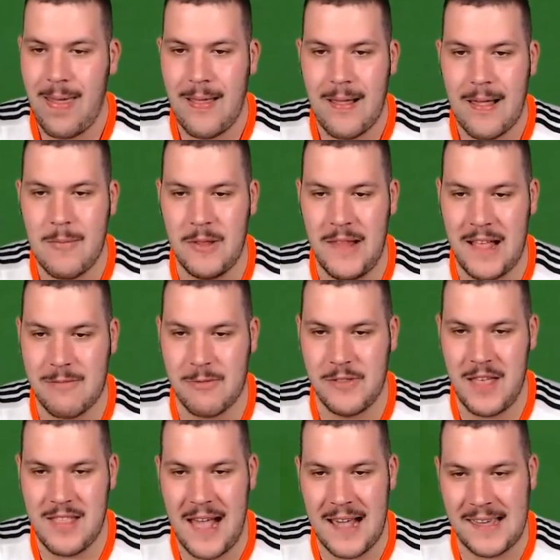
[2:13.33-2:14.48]
Come on, lads. We're on the
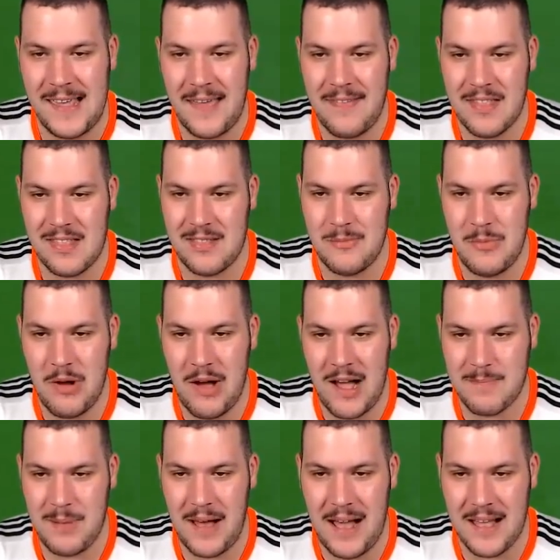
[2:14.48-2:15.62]
attack again. This is some nice
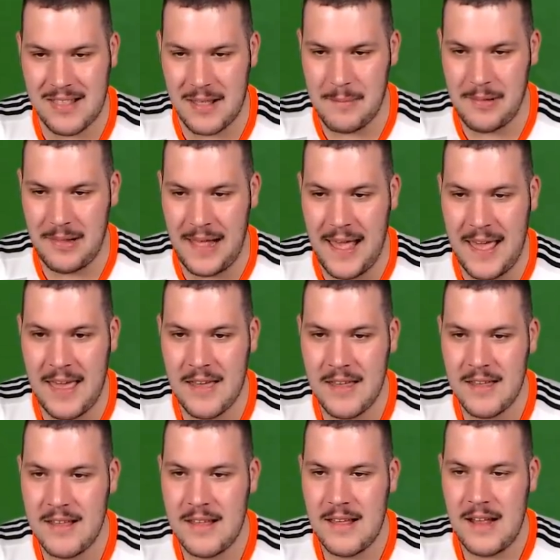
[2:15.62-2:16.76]
passing play.
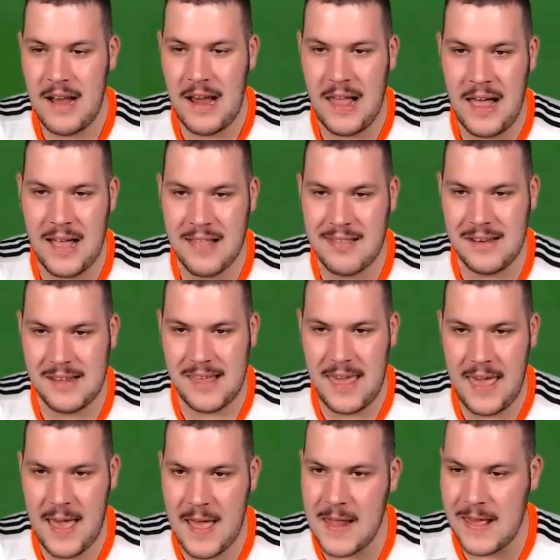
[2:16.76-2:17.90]
Larsen to
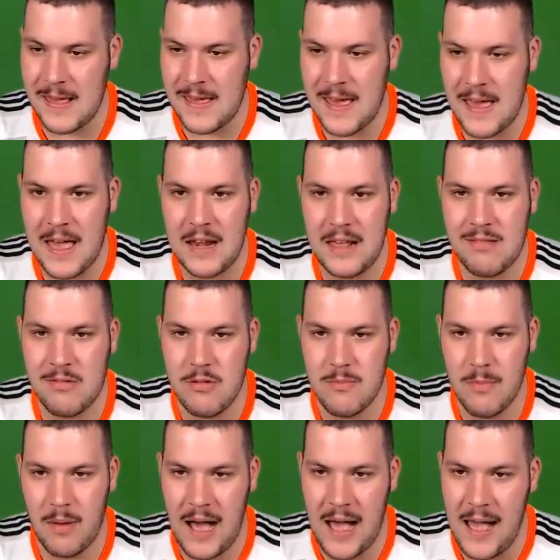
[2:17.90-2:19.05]
Kearney. Kearney to
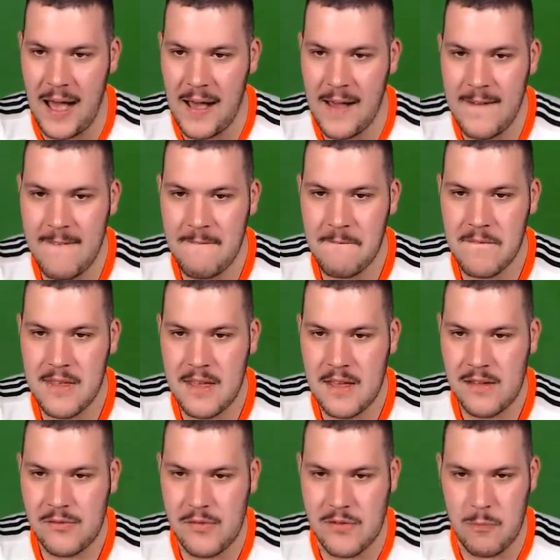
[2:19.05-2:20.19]
Meyer.
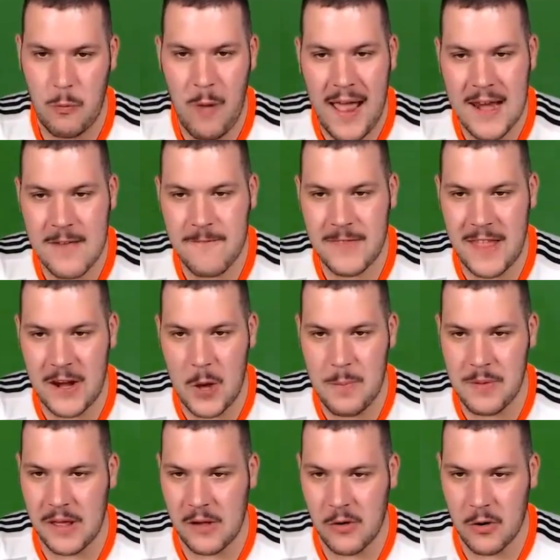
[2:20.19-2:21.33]
Just waiting for that
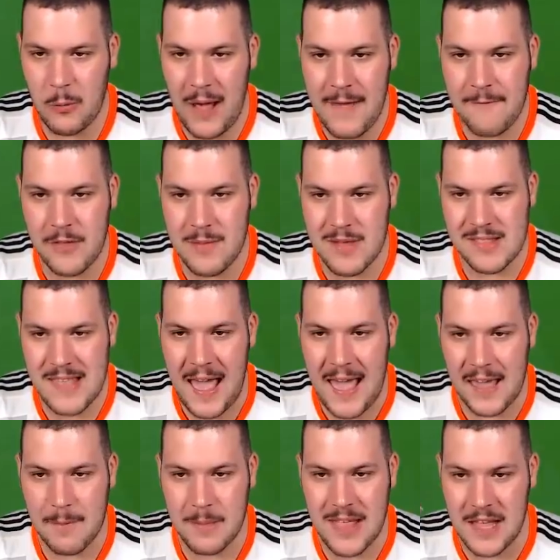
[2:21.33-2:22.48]
opening. Got to wait for the
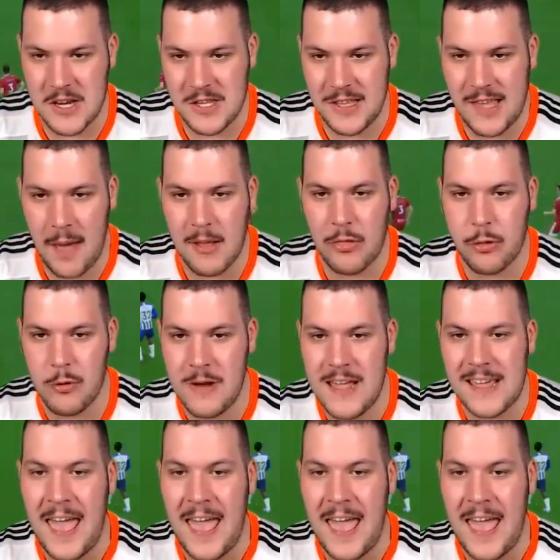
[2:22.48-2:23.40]
mistake. Potentially coming through here.